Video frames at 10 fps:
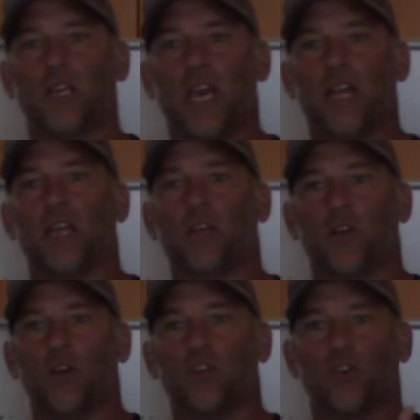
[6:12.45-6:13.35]

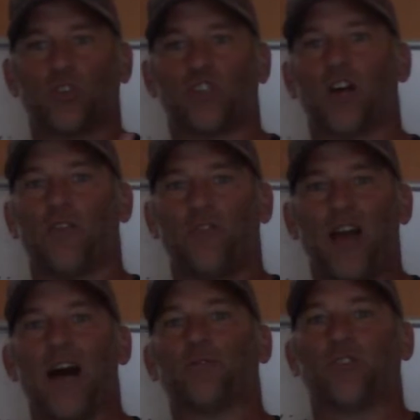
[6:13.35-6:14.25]
getting yourself
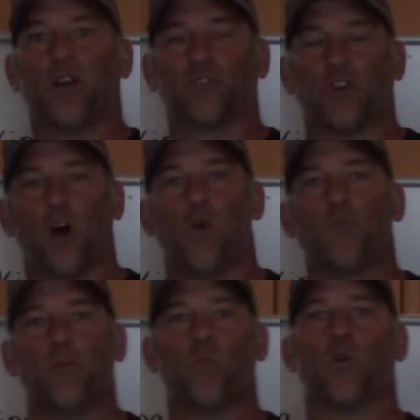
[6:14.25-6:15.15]
out there to
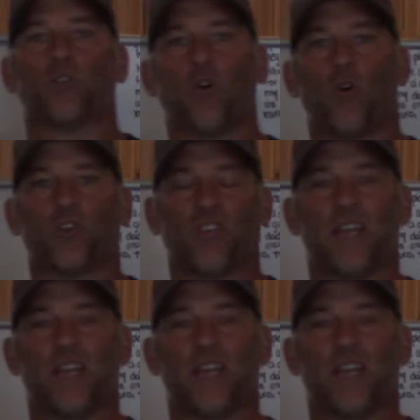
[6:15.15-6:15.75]
open more doors.